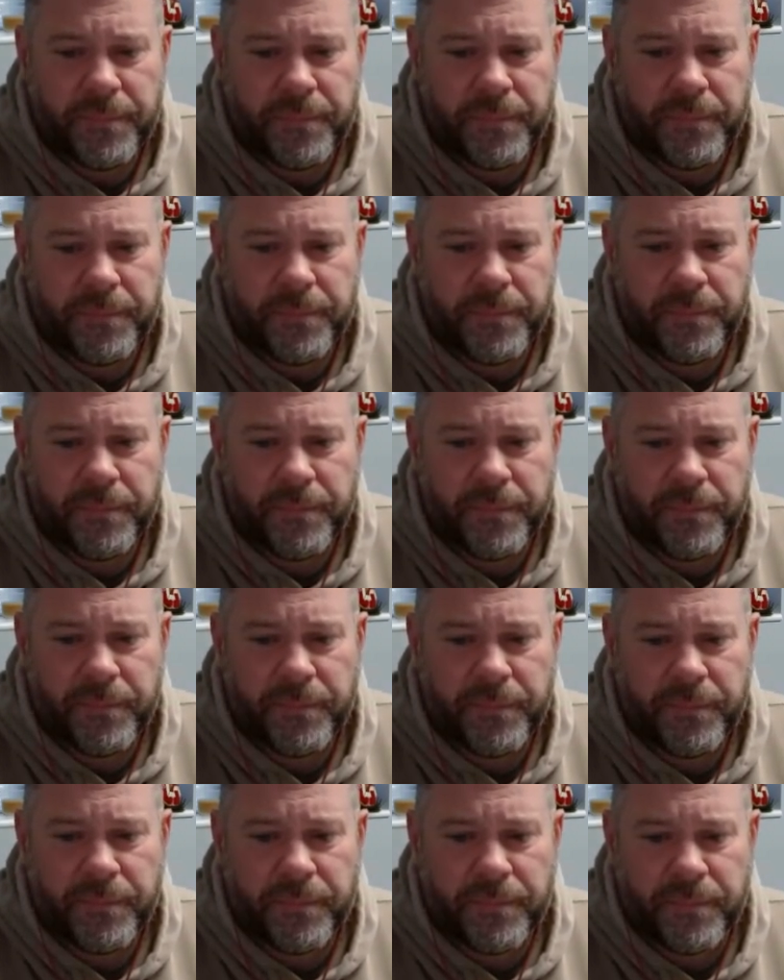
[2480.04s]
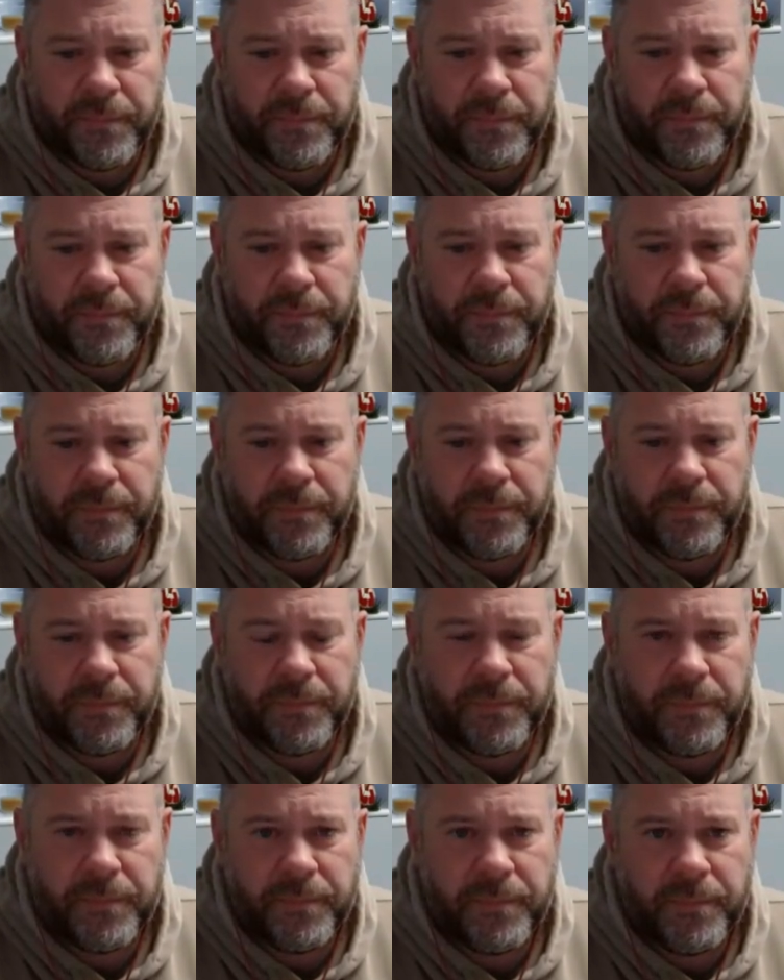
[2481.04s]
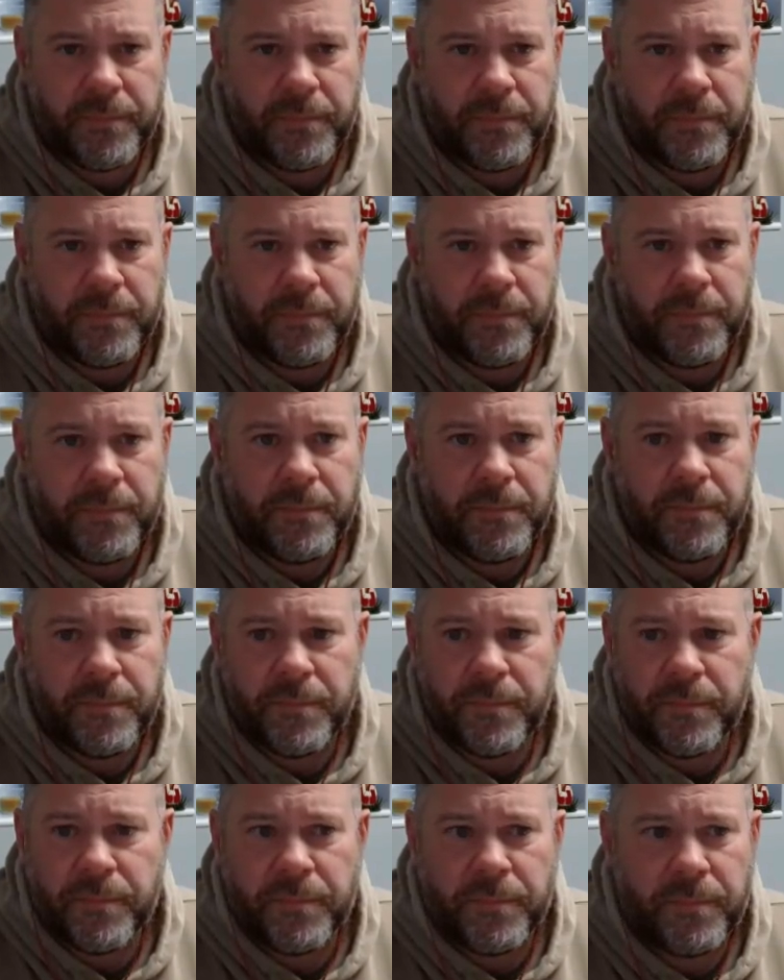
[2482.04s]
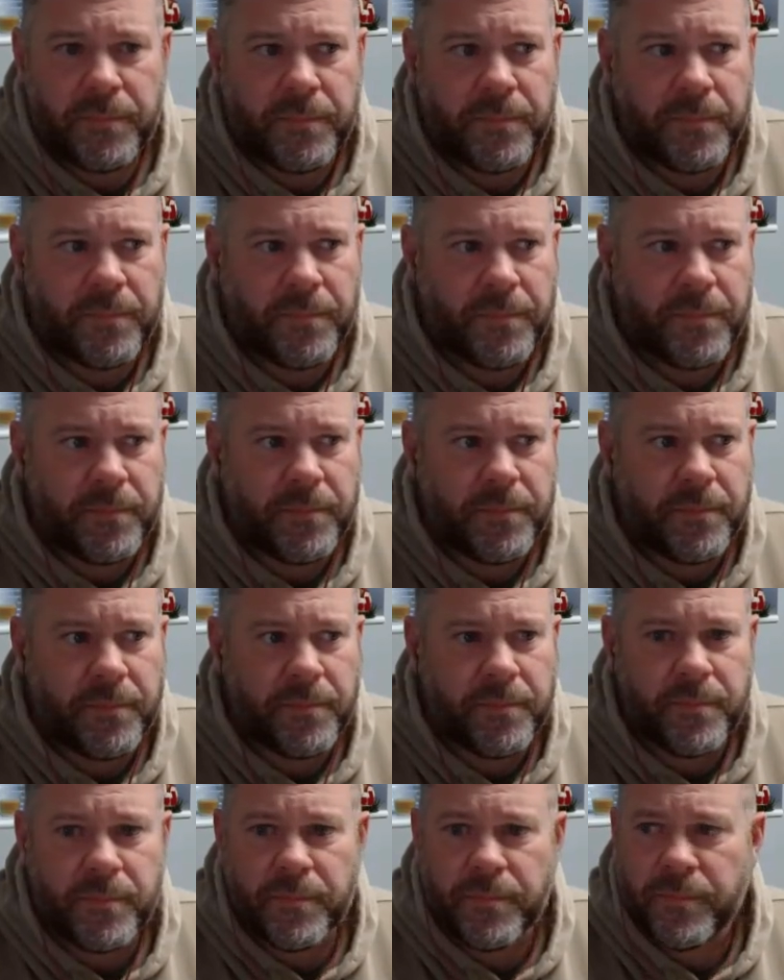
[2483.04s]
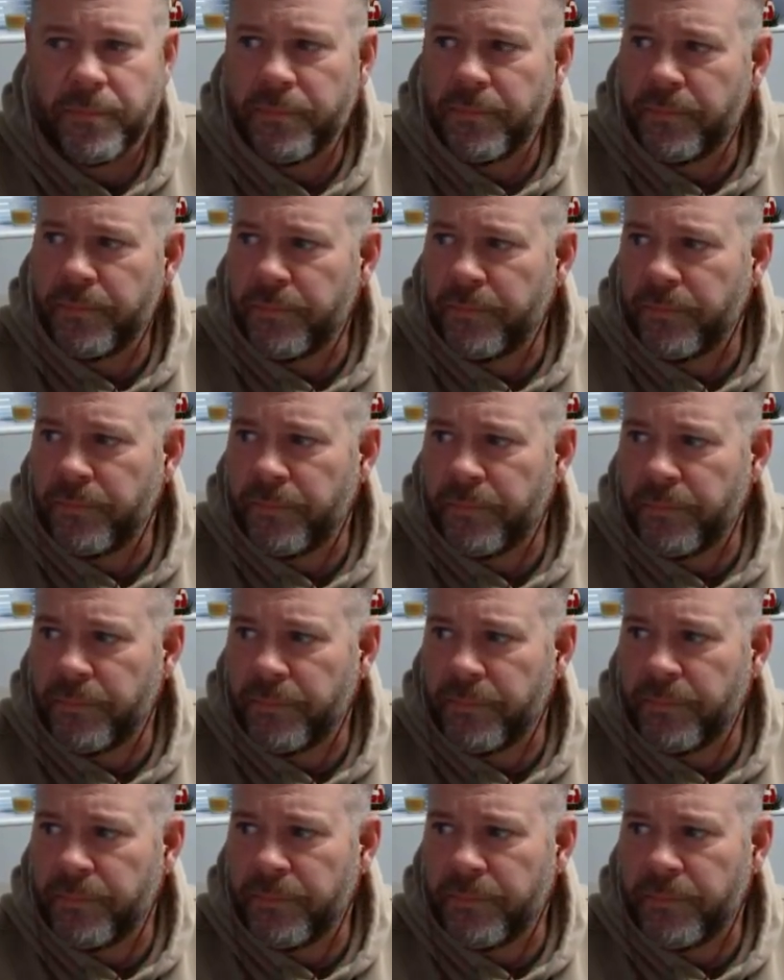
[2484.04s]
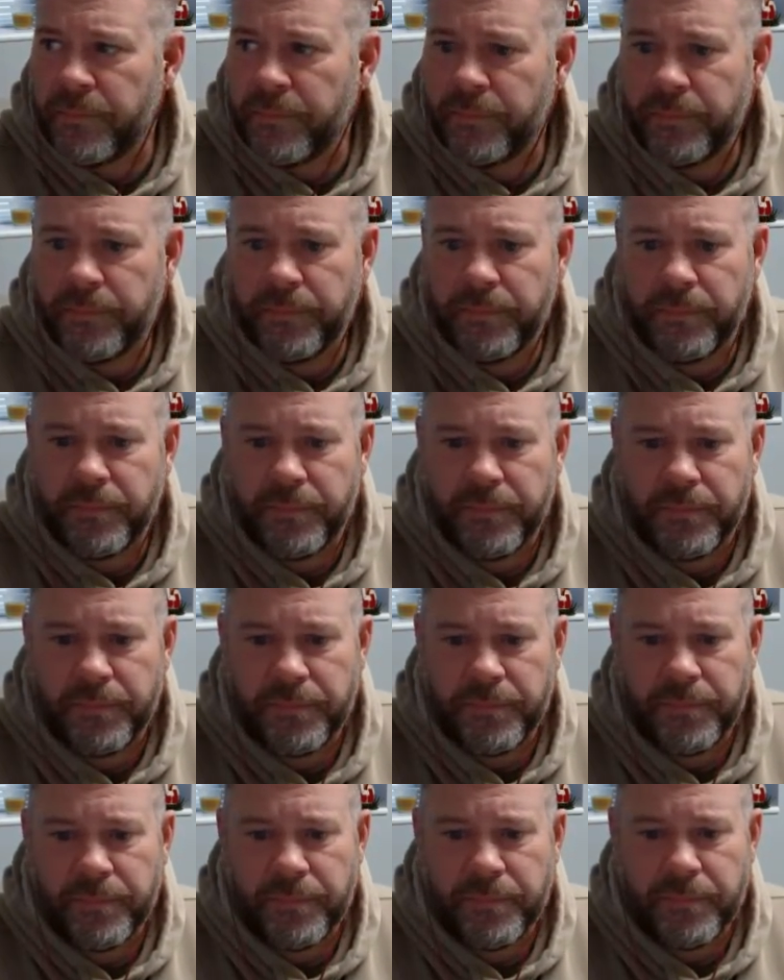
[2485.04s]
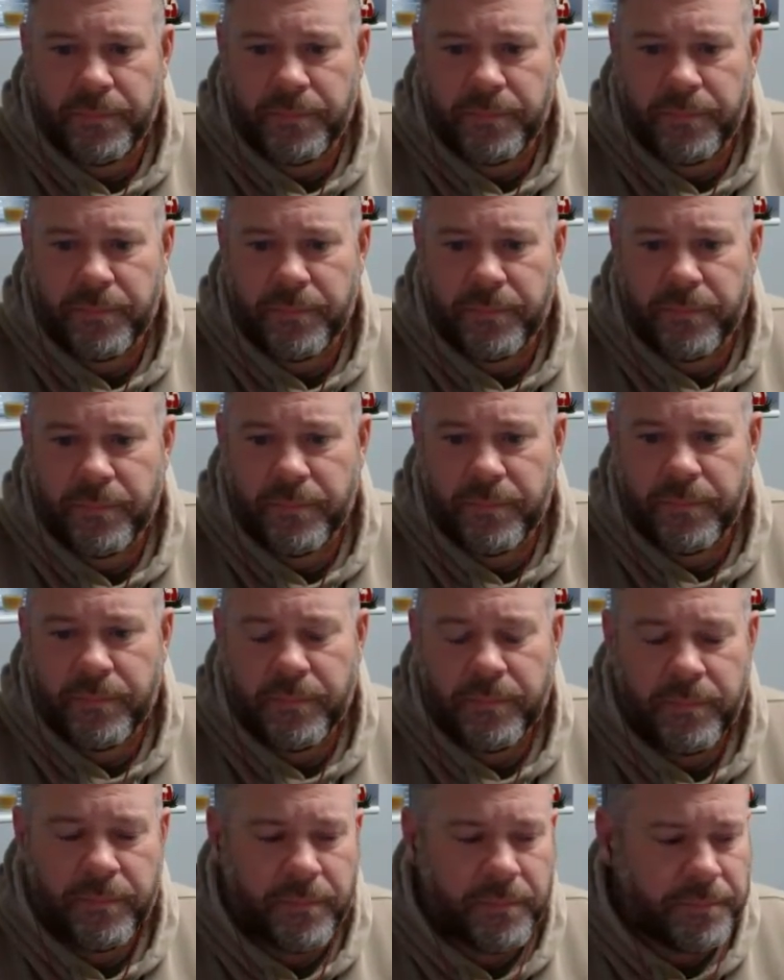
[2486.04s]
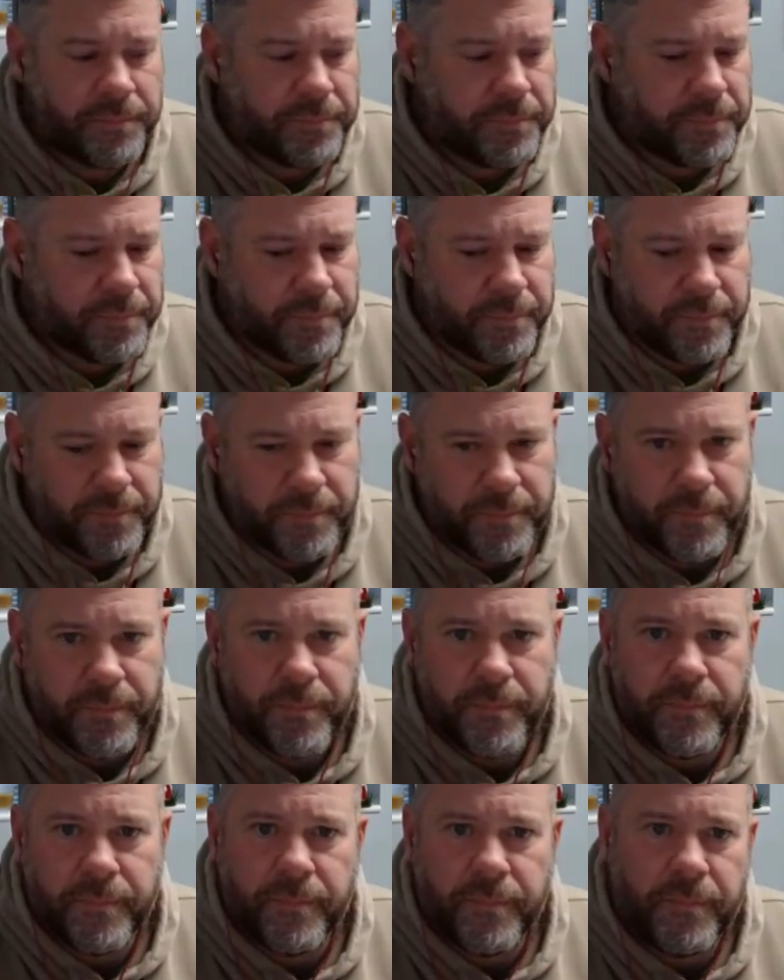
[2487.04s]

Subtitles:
The person shown says nothing.